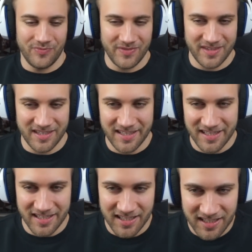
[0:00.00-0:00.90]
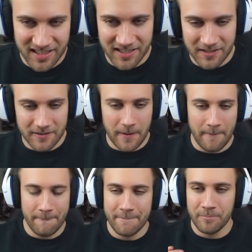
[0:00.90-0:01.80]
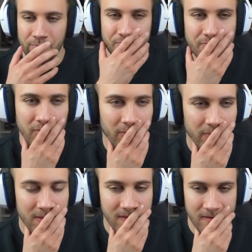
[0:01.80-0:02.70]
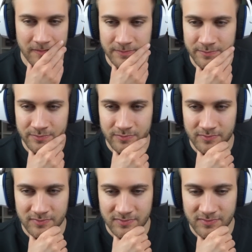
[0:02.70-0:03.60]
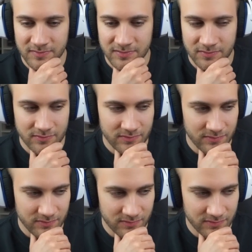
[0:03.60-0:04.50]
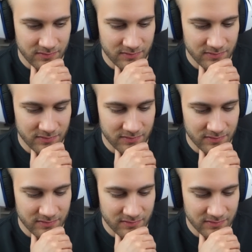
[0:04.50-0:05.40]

Nothing is said.